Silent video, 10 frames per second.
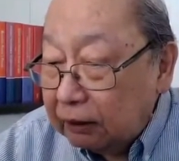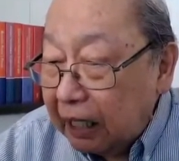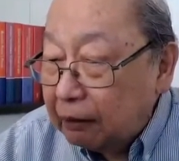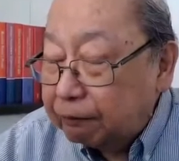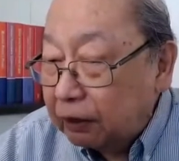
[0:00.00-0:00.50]

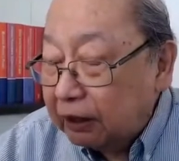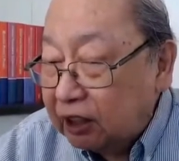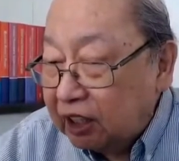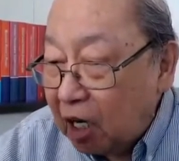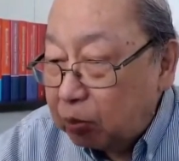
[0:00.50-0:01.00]
Take, for
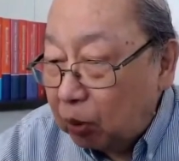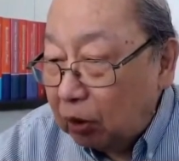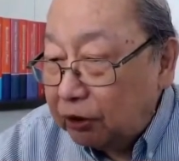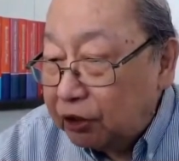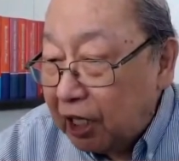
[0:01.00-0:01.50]

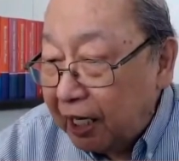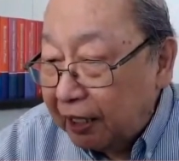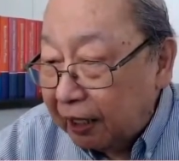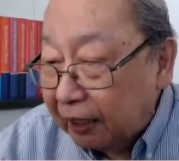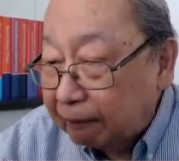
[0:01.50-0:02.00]
example,
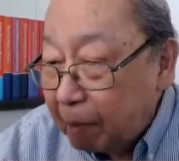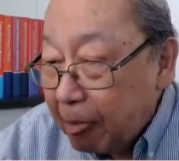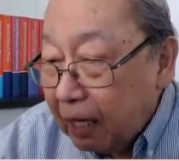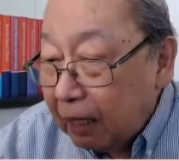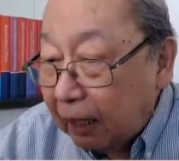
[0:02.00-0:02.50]
China.
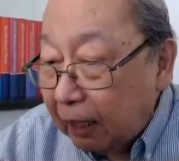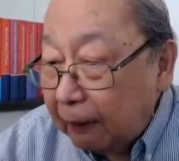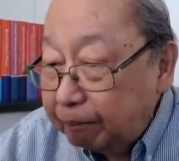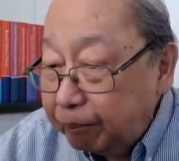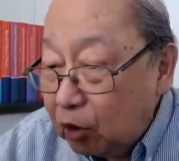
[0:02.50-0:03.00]

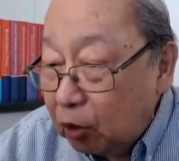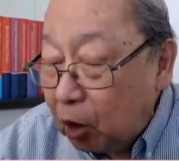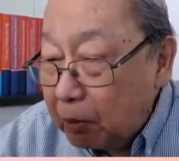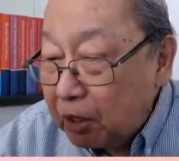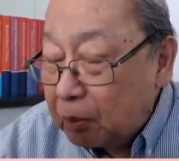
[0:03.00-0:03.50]
The
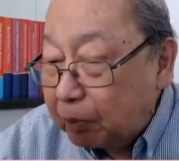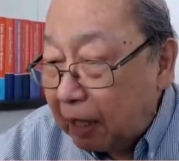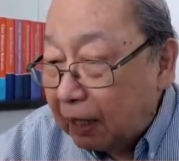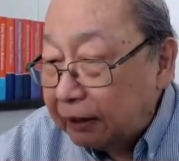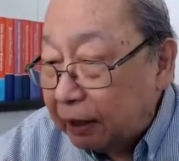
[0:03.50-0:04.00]
Communist
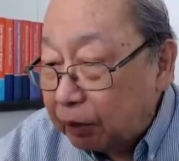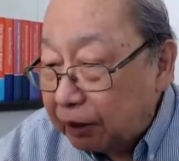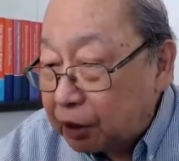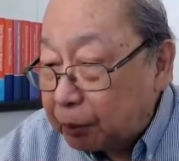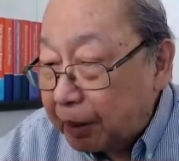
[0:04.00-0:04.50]
Party
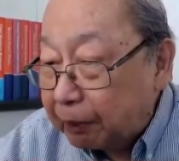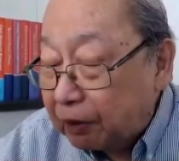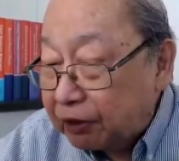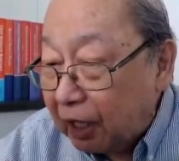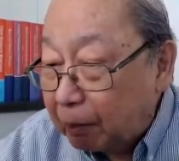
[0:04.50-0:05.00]
with its
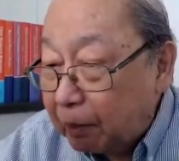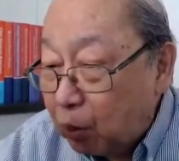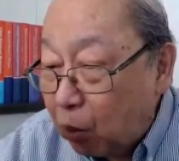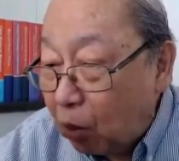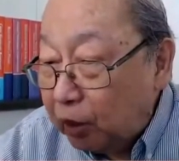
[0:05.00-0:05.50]
People's Army
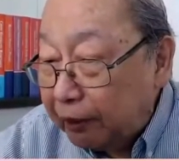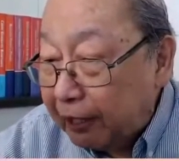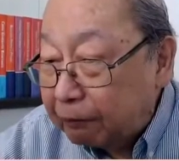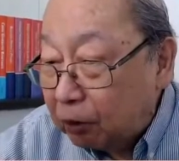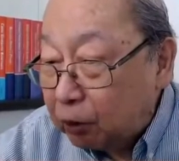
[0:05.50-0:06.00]
won the
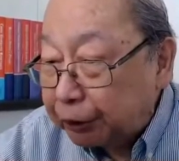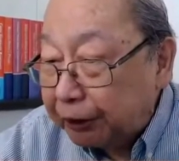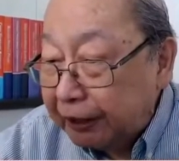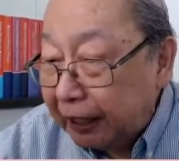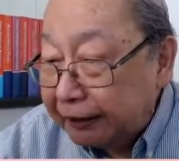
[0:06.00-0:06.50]

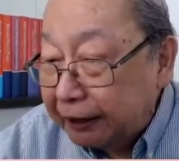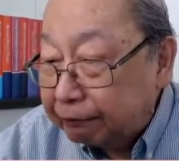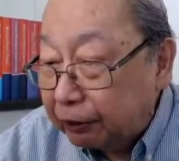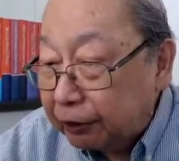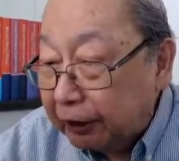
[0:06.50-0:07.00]
revolution in
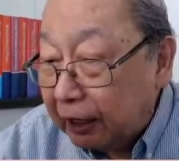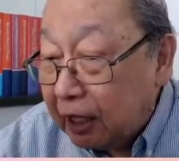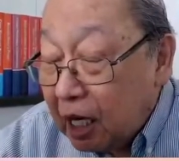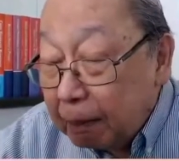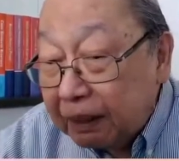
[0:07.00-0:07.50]

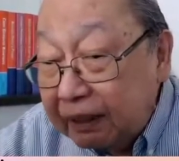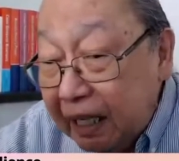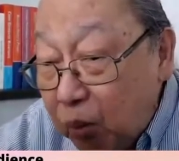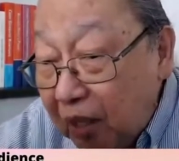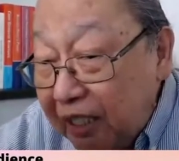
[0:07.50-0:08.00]
1949, but
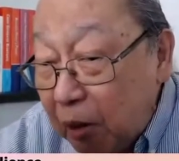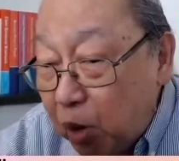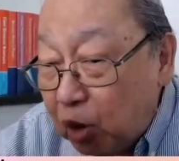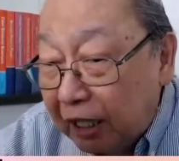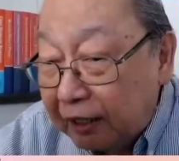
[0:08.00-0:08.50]
there were
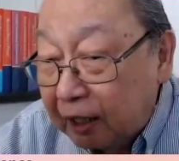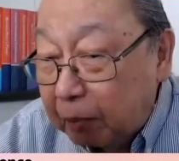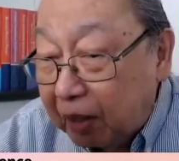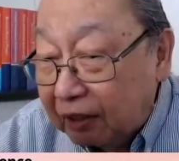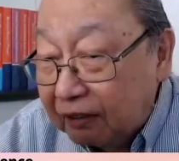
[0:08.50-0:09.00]
democratic
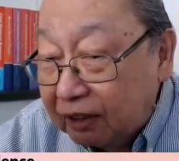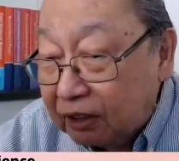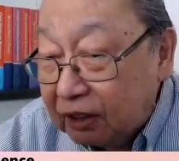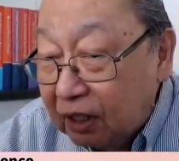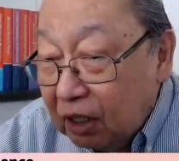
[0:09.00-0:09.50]

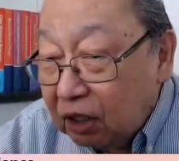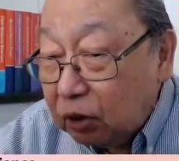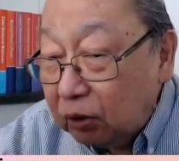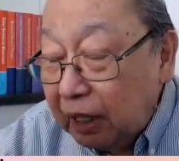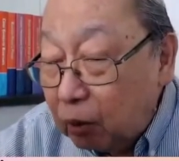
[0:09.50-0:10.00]
parties.
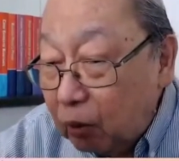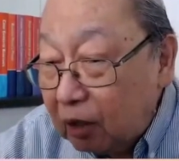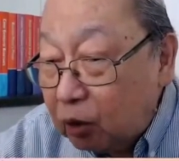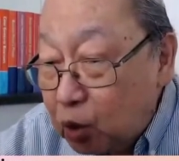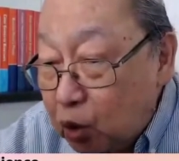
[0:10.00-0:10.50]
So there
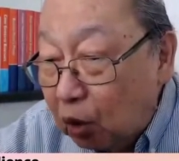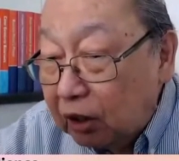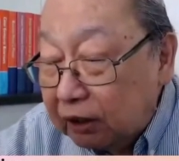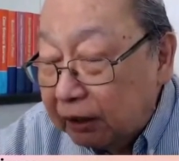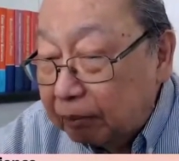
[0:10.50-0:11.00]
were
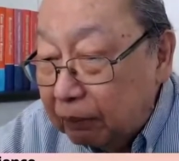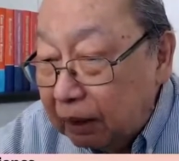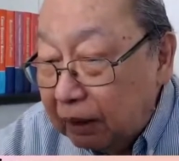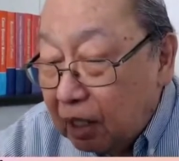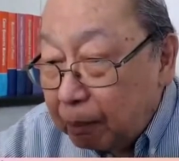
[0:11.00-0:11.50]
consultative
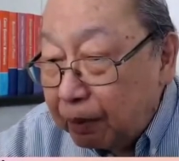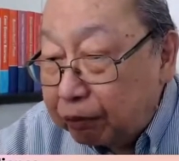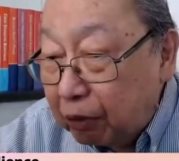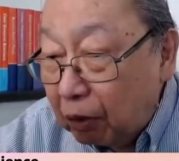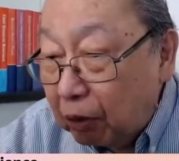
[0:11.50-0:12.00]

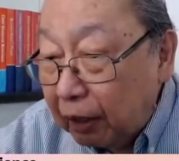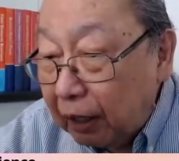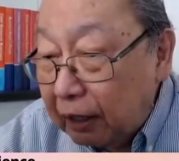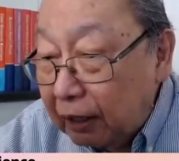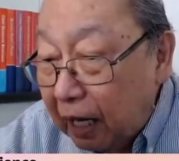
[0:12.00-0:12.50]
before
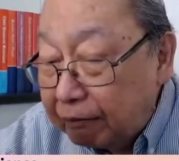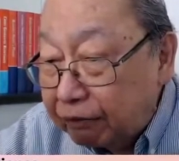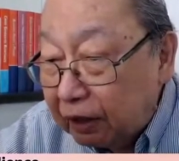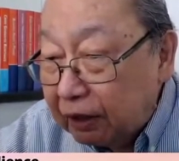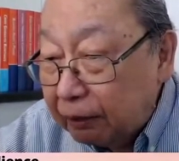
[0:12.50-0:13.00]
and
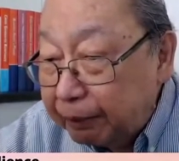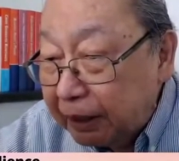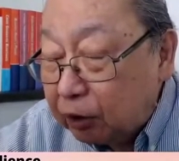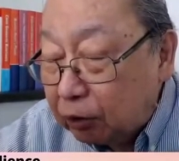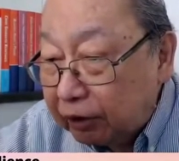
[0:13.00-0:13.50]
after the
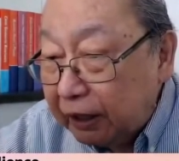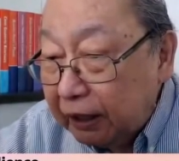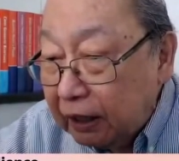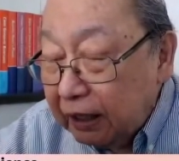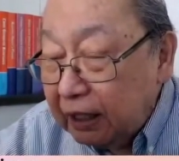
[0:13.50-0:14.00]

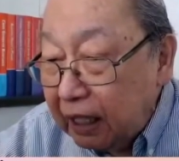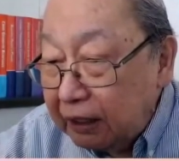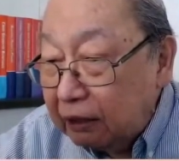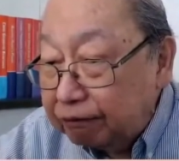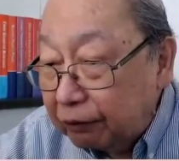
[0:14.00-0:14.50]
victory in
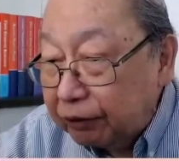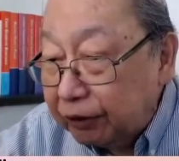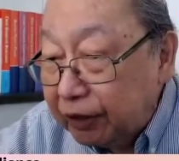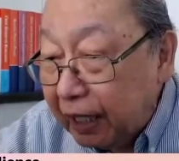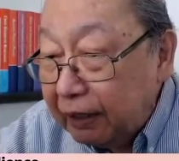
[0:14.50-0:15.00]

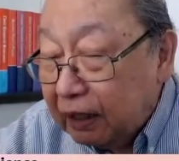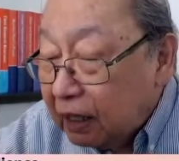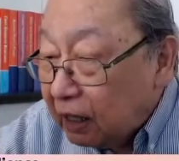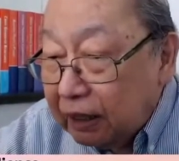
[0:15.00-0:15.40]
1949.